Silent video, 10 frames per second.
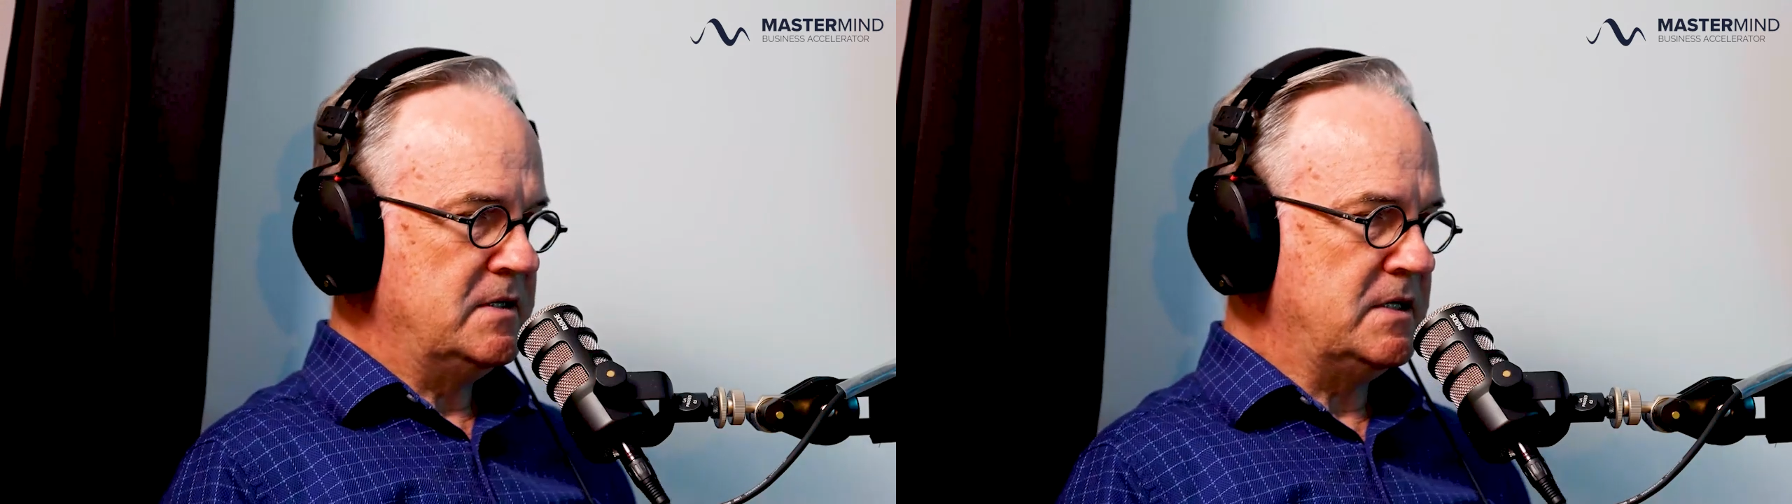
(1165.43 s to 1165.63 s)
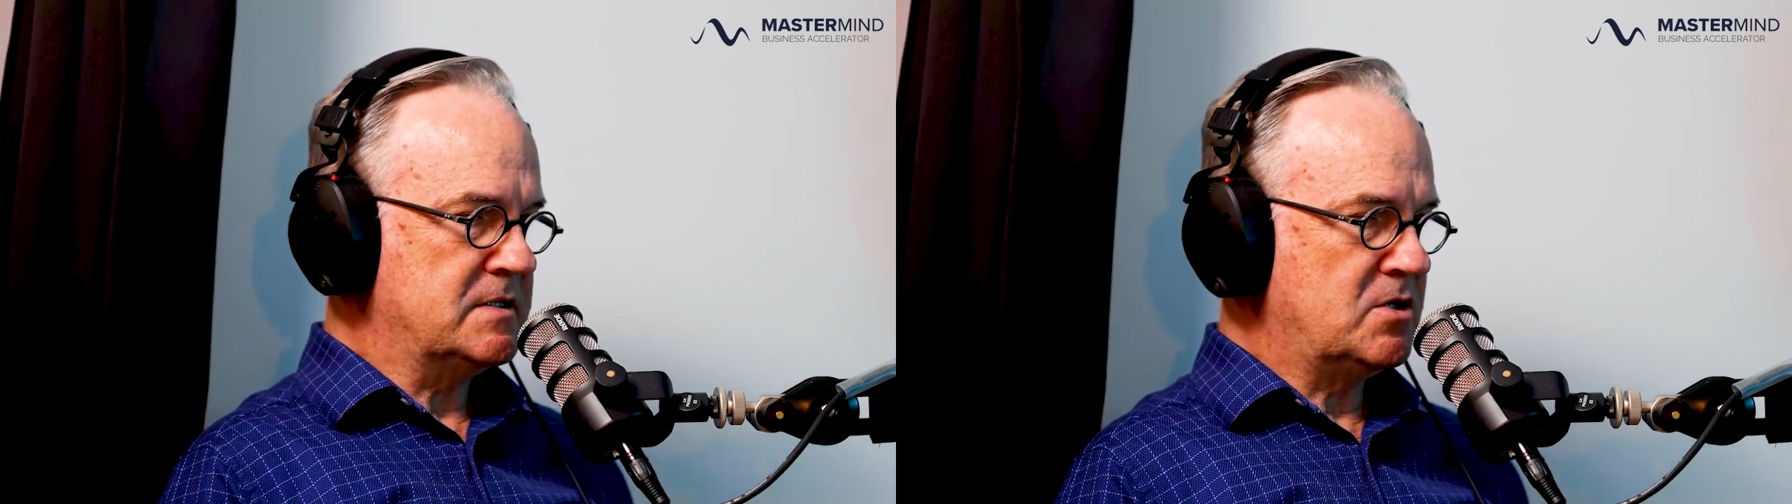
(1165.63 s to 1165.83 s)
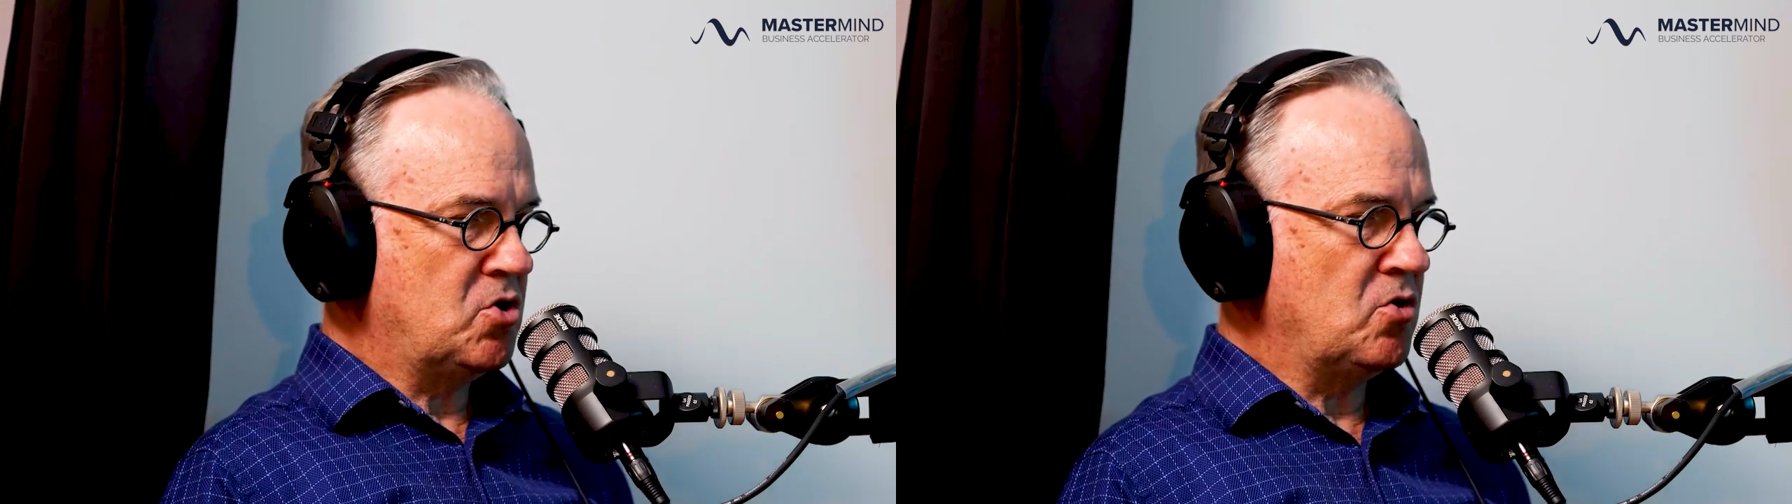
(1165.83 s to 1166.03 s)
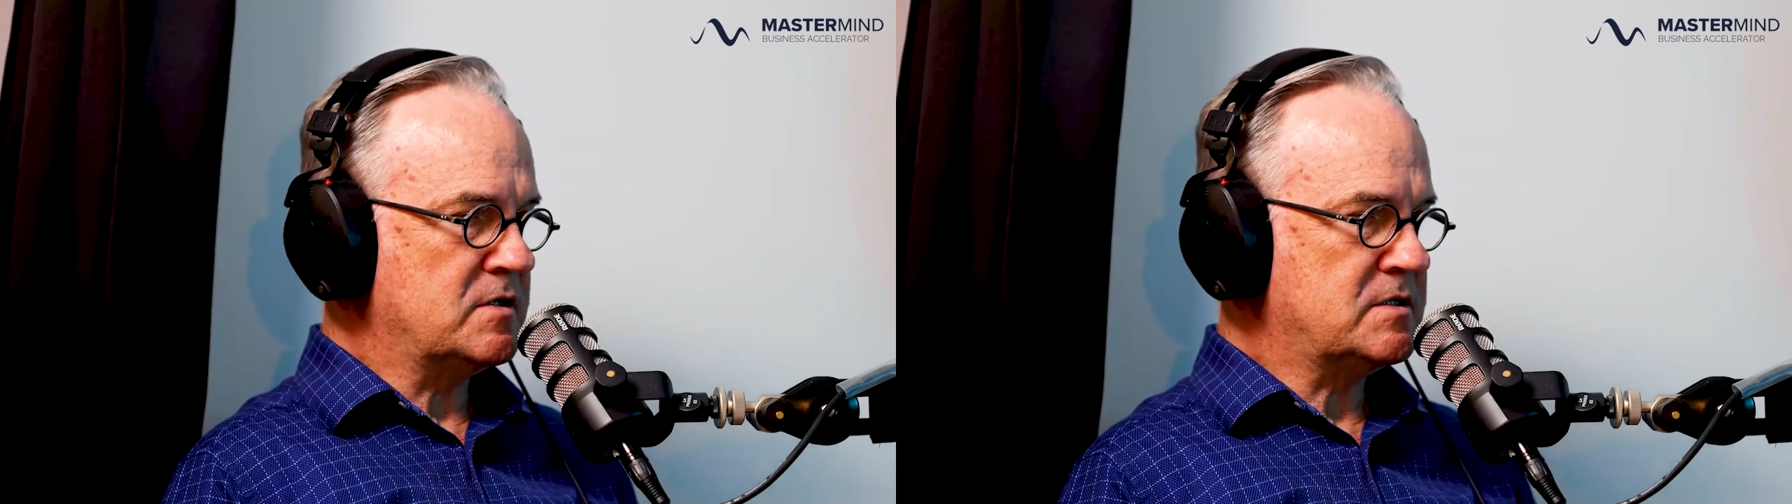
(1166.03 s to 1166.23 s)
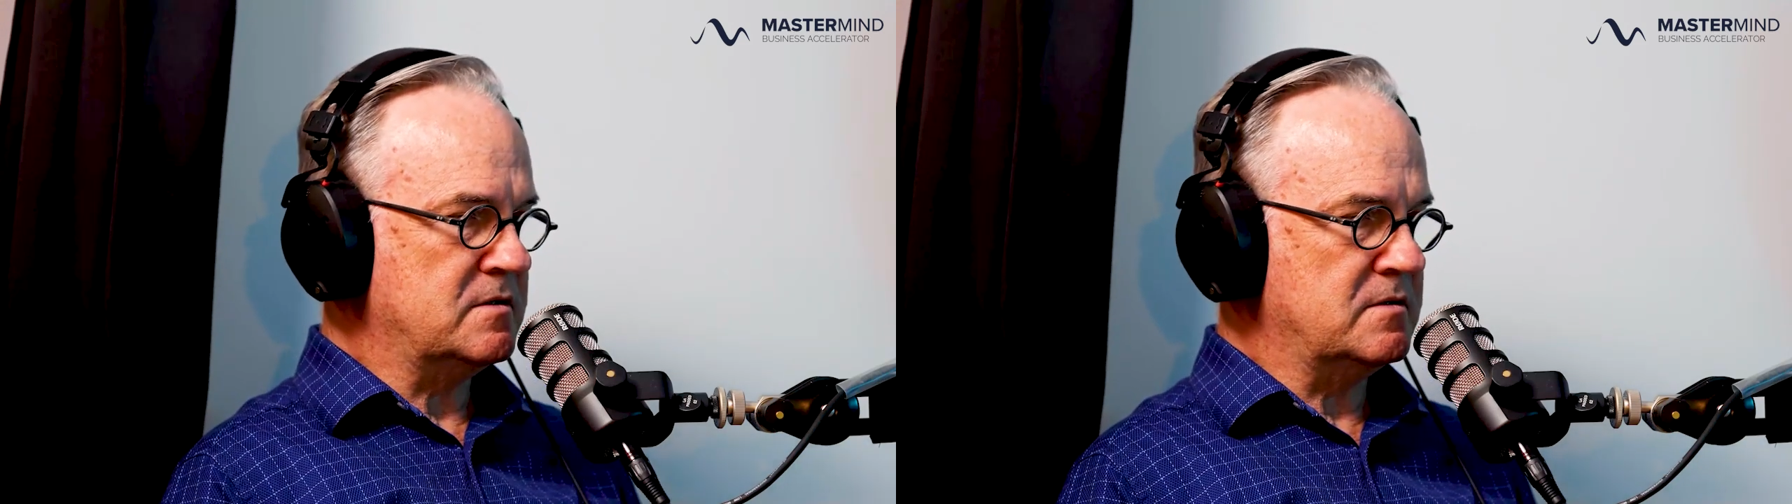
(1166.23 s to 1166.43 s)
this
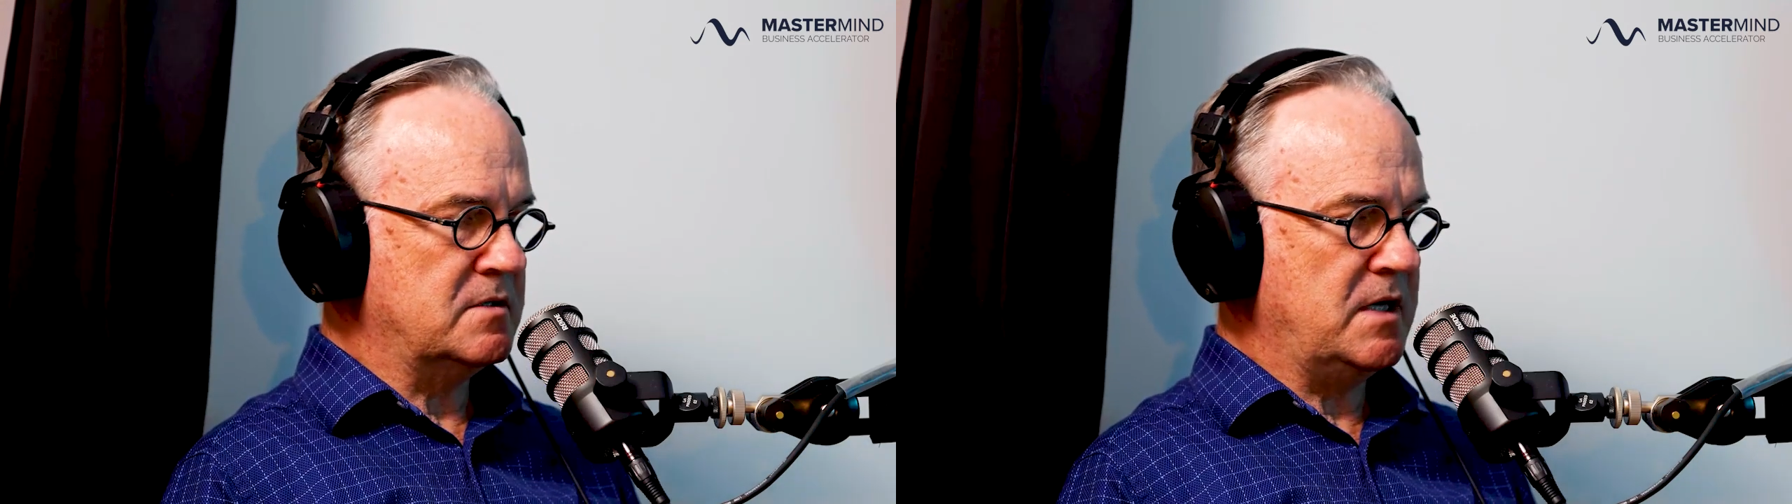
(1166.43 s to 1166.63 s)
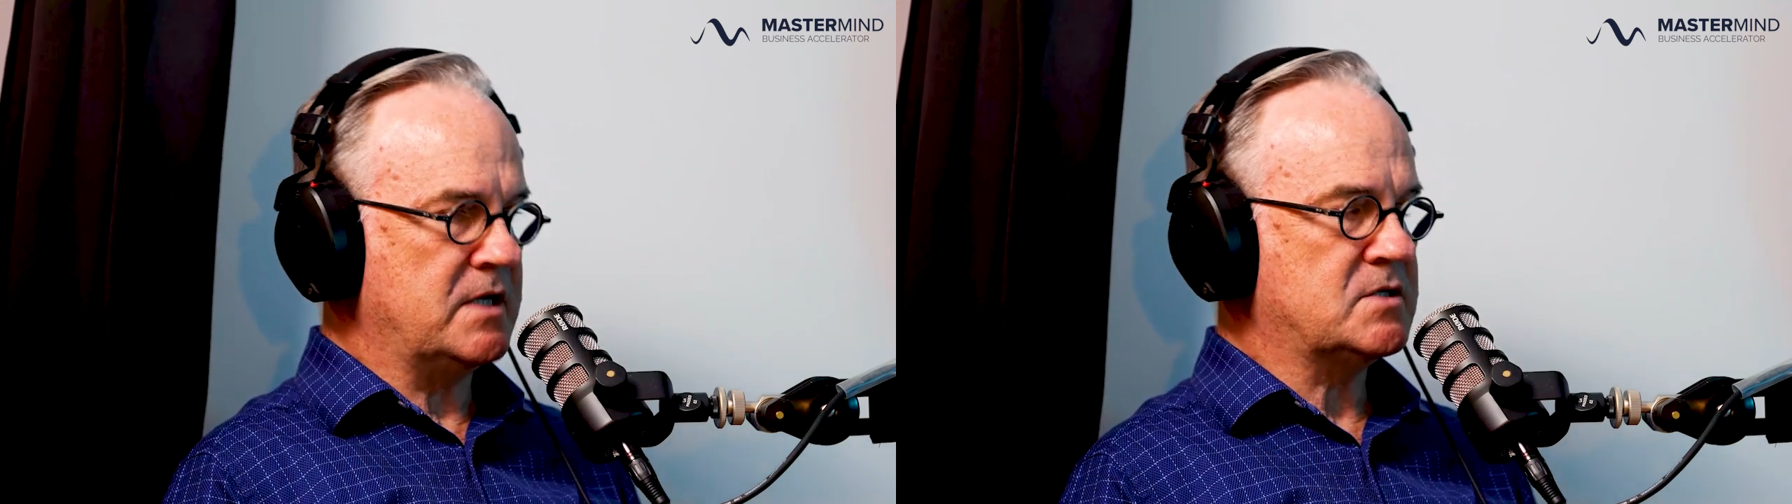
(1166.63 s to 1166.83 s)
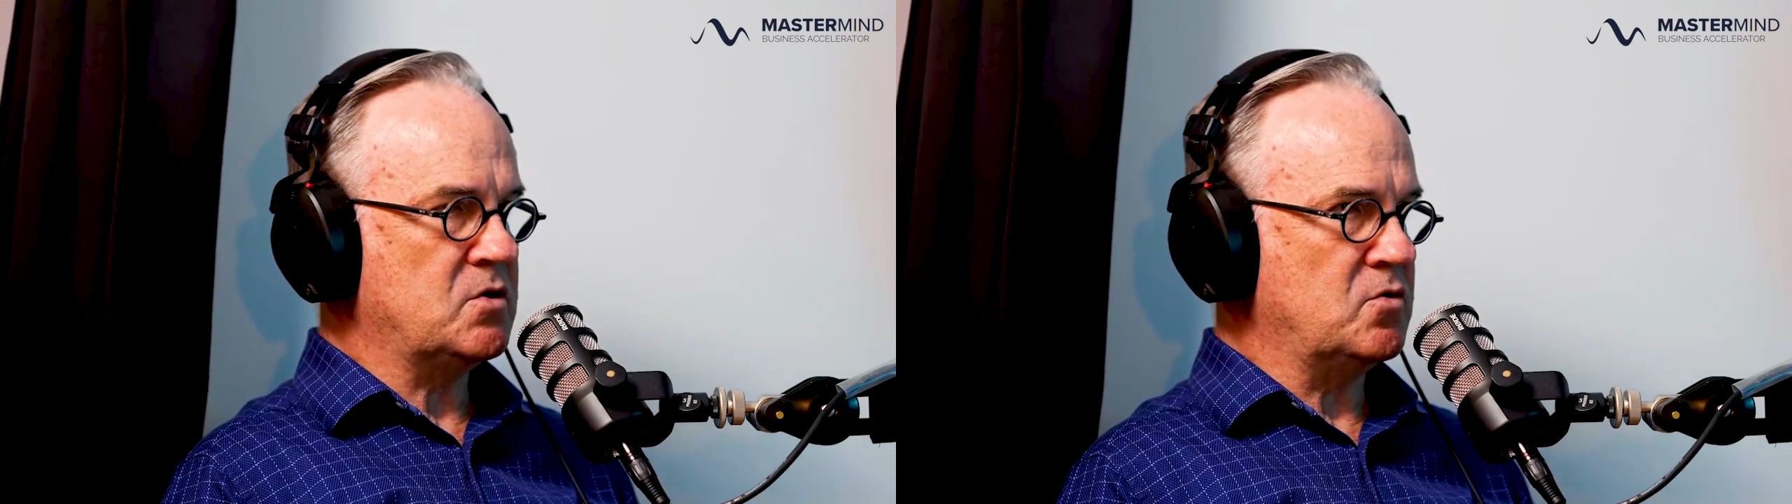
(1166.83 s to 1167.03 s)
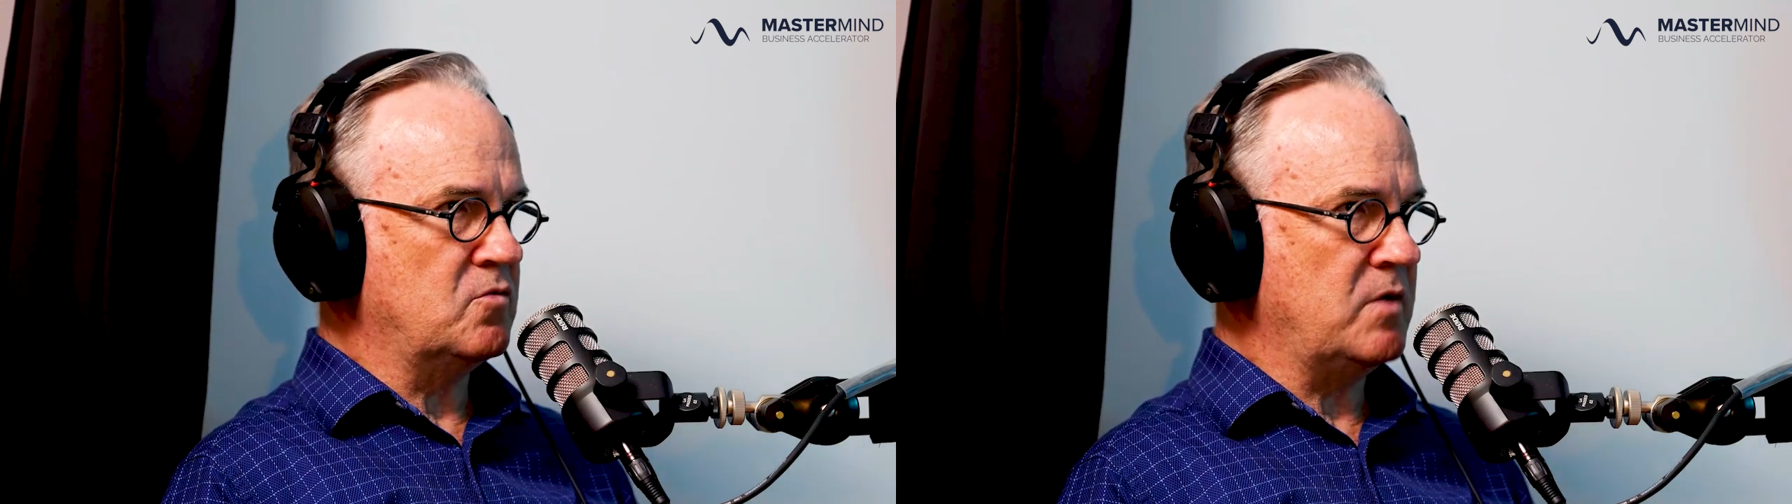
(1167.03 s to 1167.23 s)
constant external